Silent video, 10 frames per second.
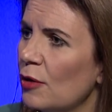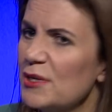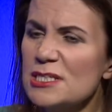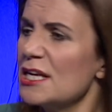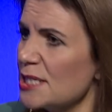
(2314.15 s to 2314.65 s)
It
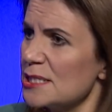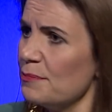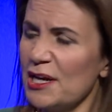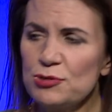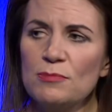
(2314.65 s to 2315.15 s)
doesn't
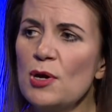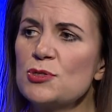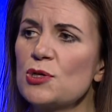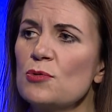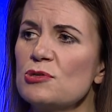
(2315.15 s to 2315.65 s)
matter in most
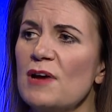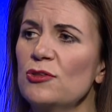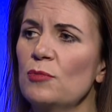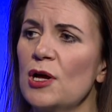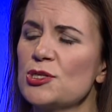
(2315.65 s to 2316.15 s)
schools around
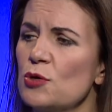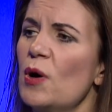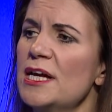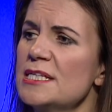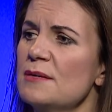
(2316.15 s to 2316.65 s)
the world. So
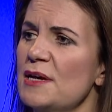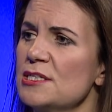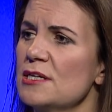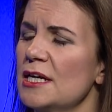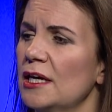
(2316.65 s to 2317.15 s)
why does it matter here?